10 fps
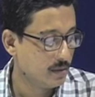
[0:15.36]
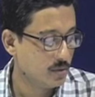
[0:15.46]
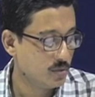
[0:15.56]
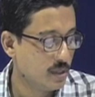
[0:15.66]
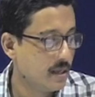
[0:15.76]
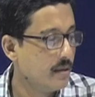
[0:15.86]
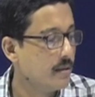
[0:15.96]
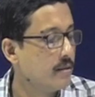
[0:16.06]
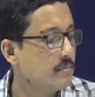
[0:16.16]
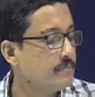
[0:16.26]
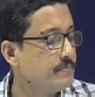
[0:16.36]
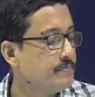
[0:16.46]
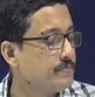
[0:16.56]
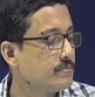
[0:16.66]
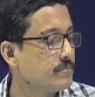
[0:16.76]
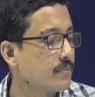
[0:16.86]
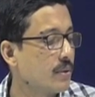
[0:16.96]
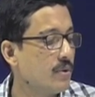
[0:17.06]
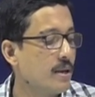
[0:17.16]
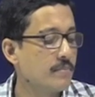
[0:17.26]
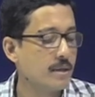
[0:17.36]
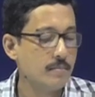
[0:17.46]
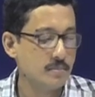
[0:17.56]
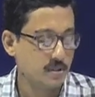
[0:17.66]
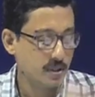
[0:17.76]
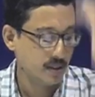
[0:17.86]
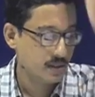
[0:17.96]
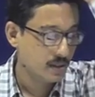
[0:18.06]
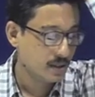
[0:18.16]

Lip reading: So, today we have come to the